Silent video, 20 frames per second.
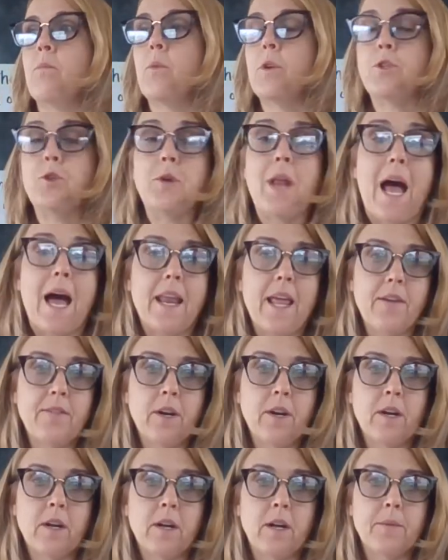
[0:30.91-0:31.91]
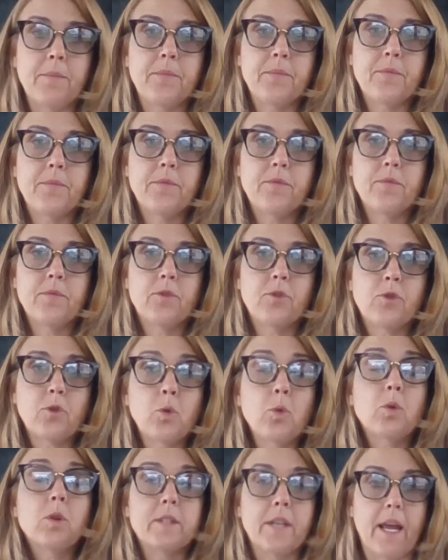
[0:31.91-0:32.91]
we do not have a
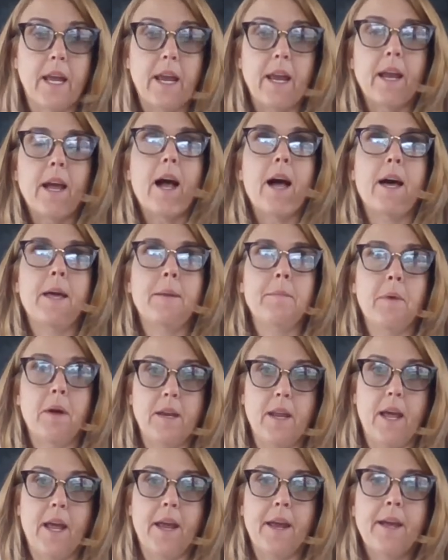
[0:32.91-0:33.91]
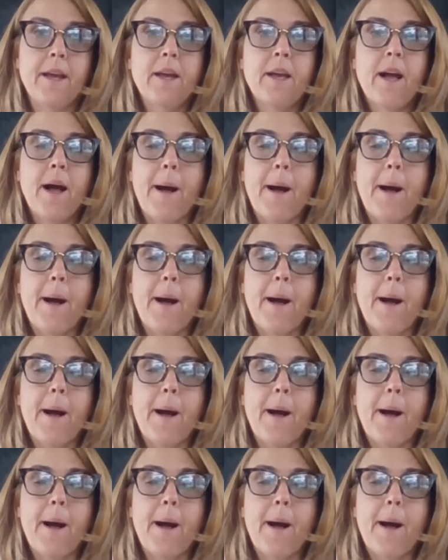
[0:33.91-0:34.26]
school day on Monday.